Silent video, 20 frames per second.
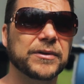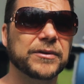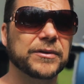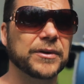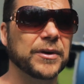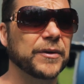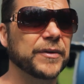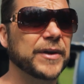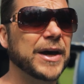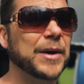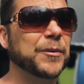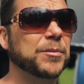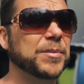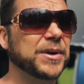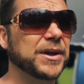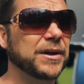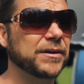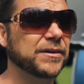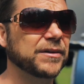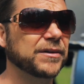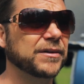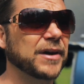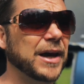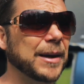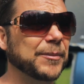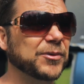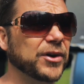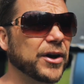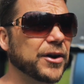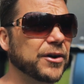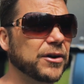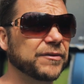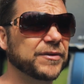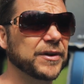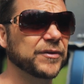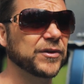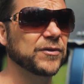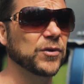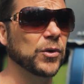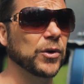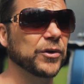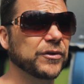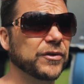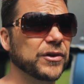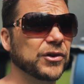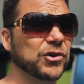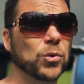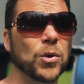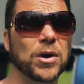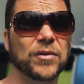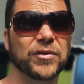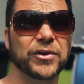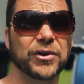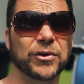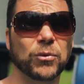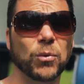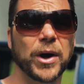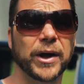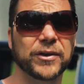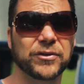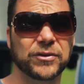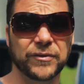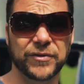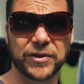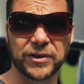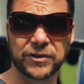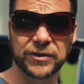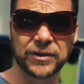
So that would be times 150 volts, the 1200 watts of the